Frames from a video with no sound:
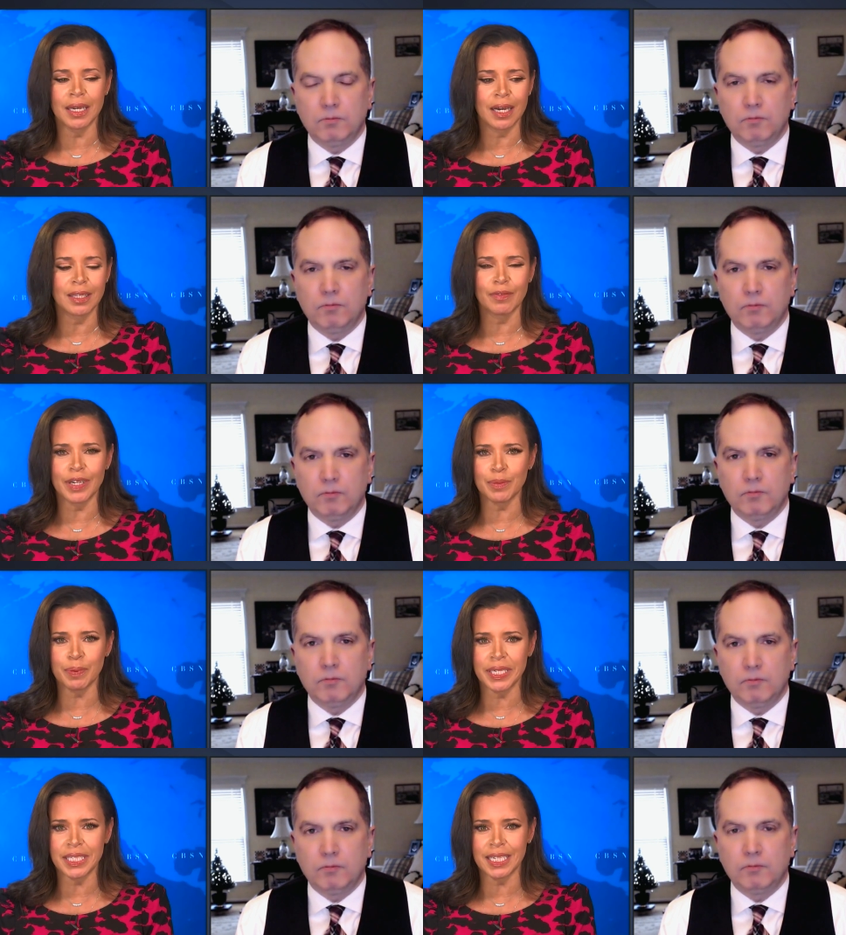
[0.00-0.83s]
Speaker 1: Uh, the vice
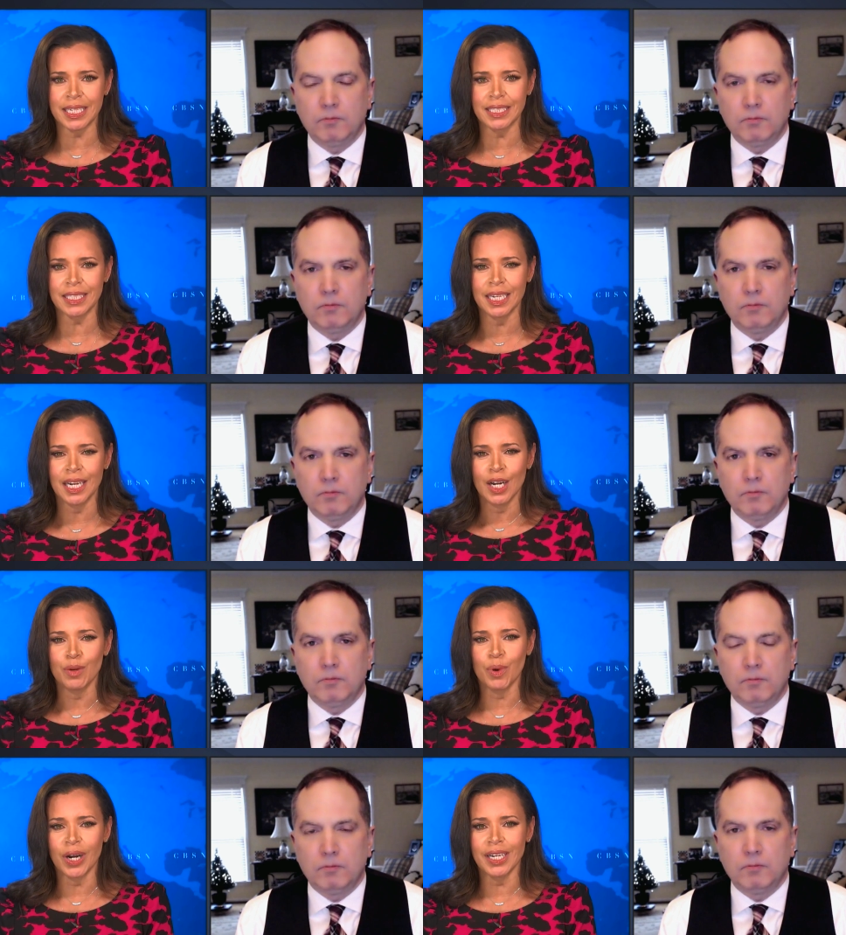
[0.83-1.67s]
president
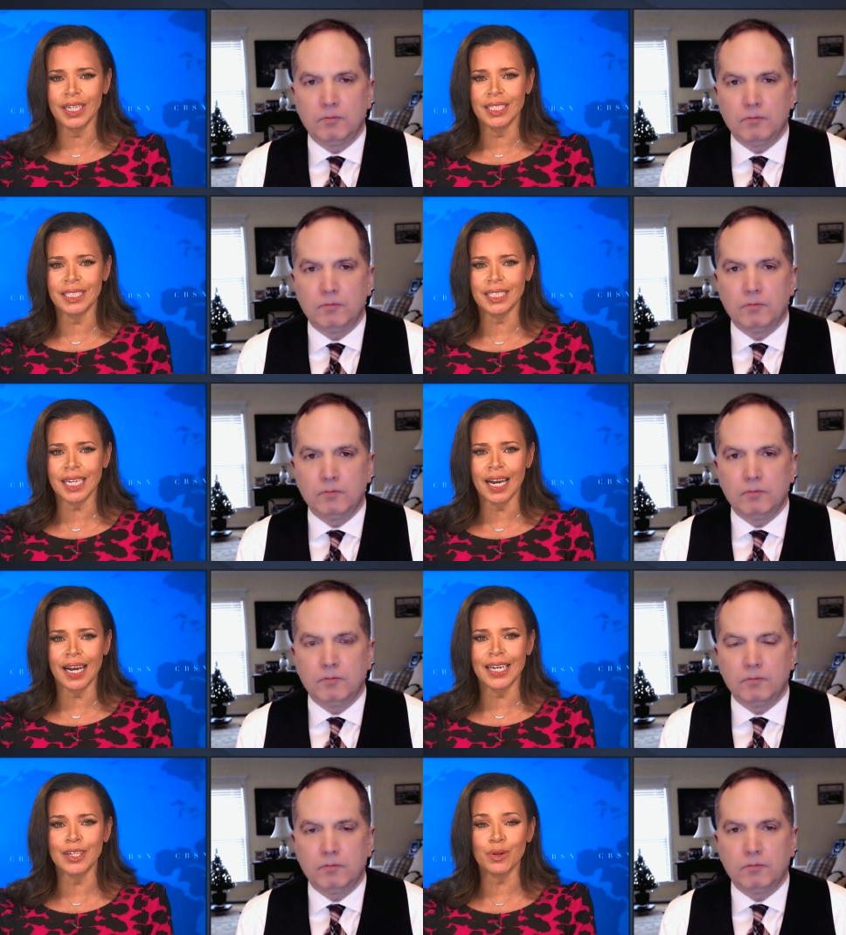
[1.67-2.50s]
was
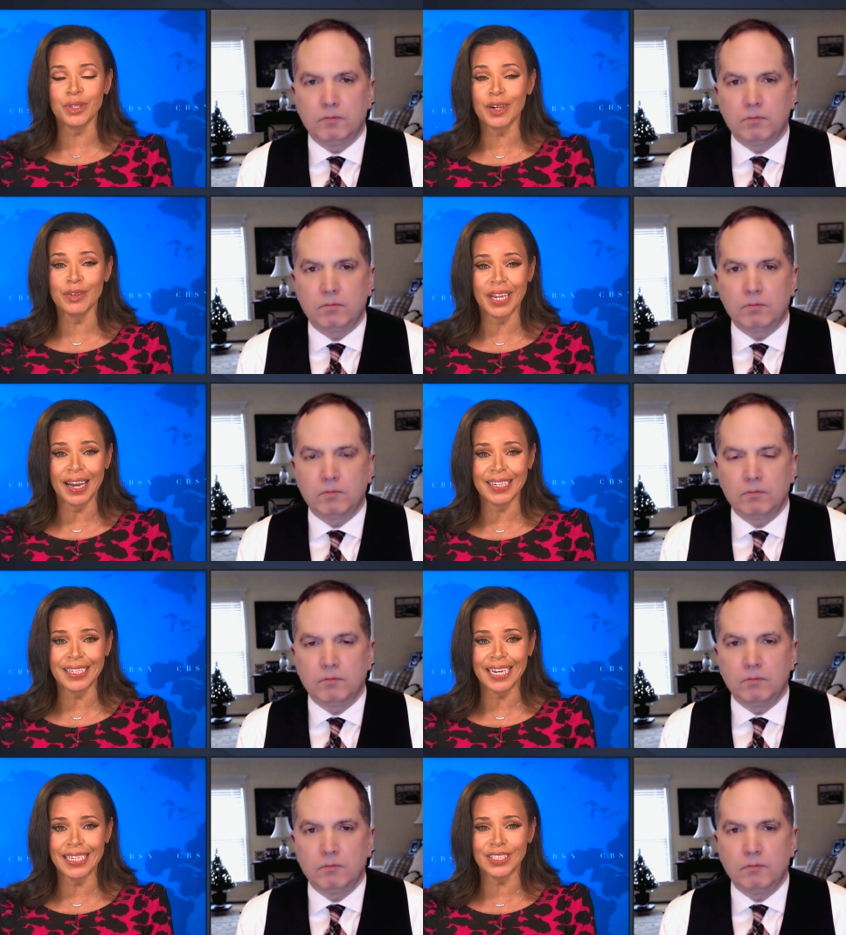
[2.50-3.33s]
uh, in North
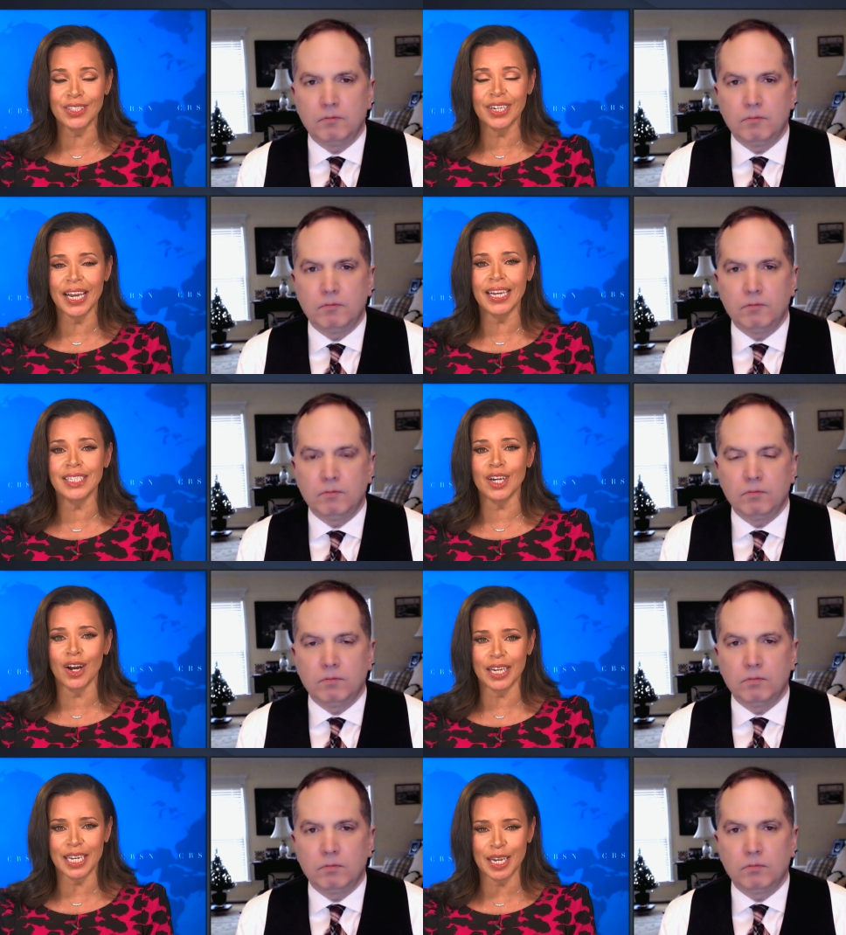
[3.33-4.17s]
Carolina yesterday
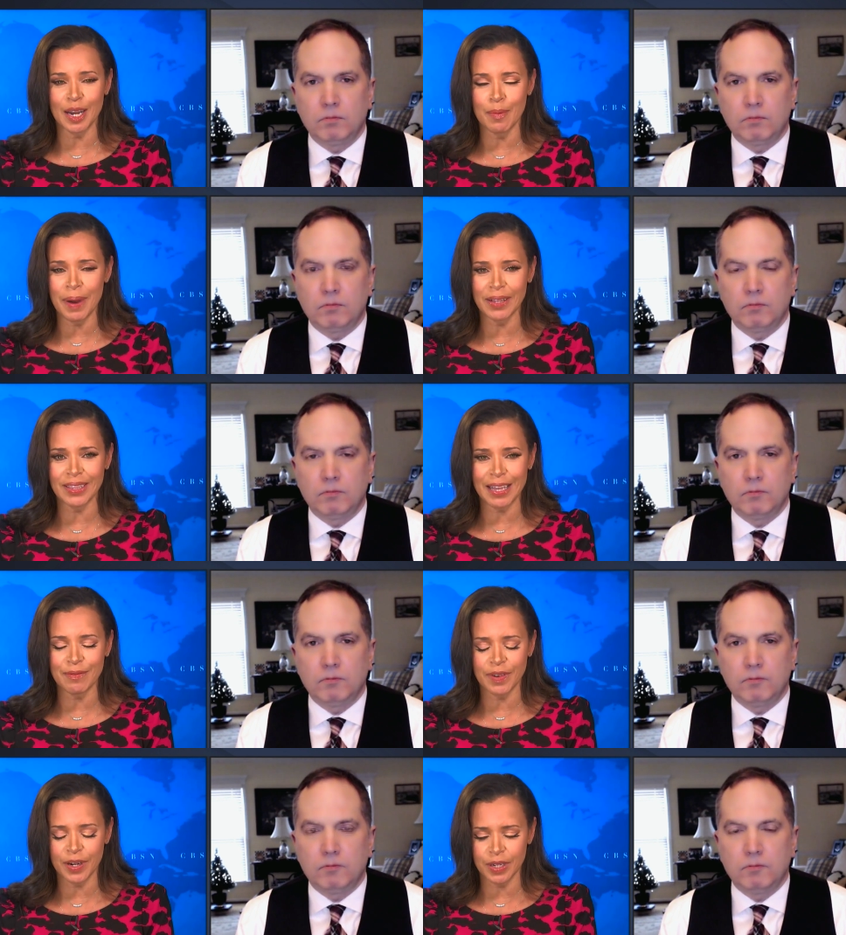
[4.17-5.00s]
talking about
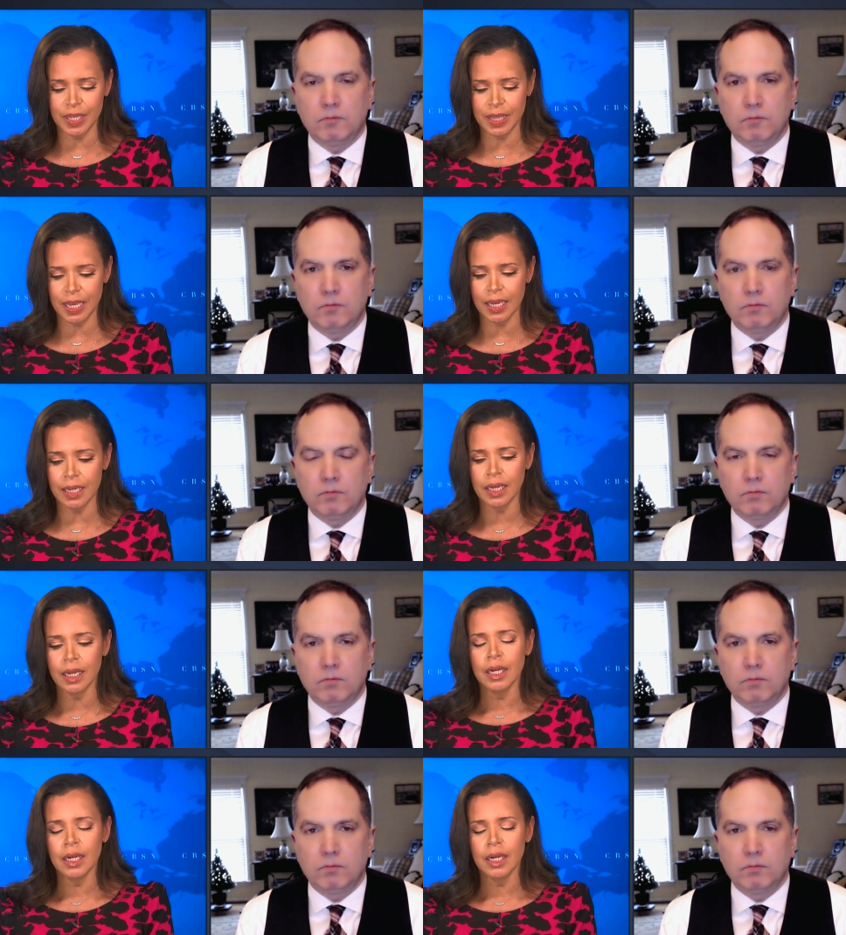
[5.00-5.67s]
that very thing.